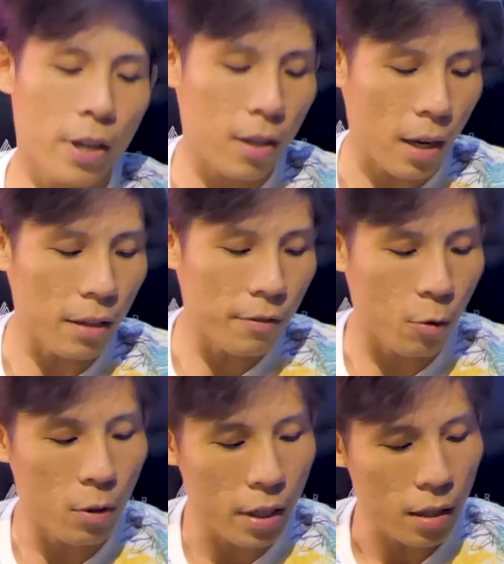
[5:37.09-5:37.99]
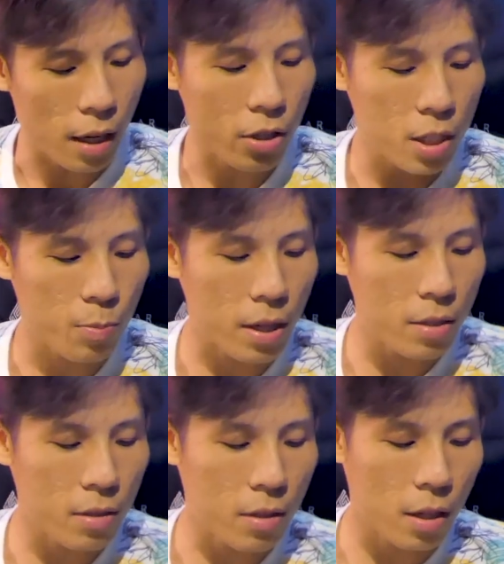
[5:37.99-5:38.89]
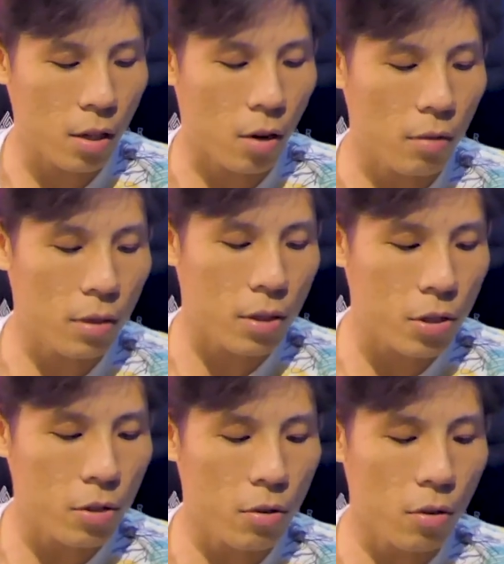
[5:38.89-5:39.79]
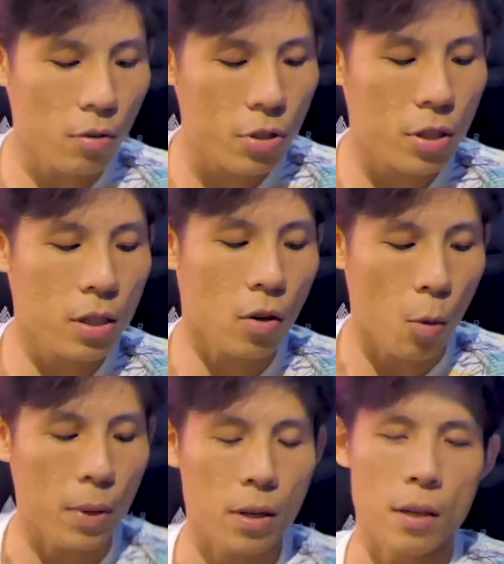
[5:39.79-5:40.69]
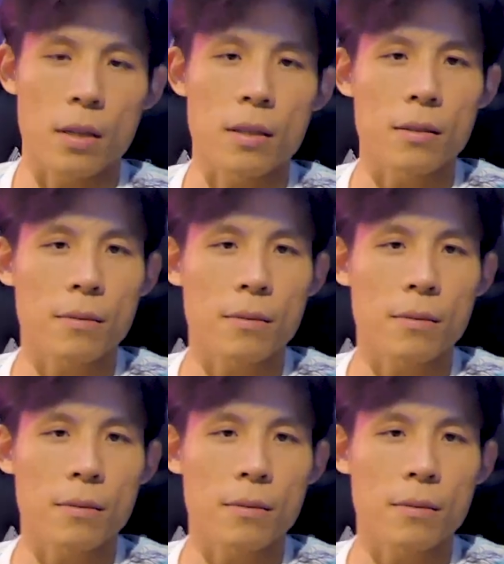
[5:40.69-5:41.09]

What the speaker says: recline fully, I just press this thing called the 0G opening.